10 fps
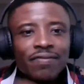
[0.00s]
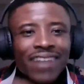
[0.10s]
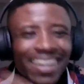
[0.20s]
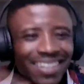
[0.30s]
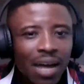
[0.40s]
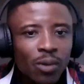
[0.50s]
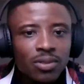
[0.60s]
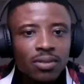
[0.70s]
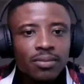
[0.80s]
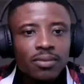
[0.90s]
Find out.
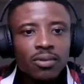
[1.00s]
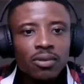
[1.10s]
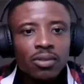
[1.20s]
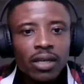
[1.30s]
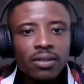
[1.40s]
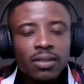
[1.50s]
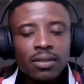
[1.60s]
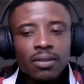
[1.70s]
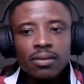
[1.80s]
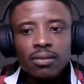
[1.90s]
Okay.
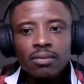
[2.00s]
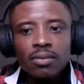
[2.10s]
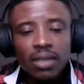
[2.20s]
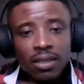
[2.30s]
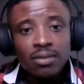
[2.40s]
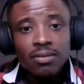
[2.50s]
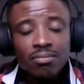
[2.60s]
I think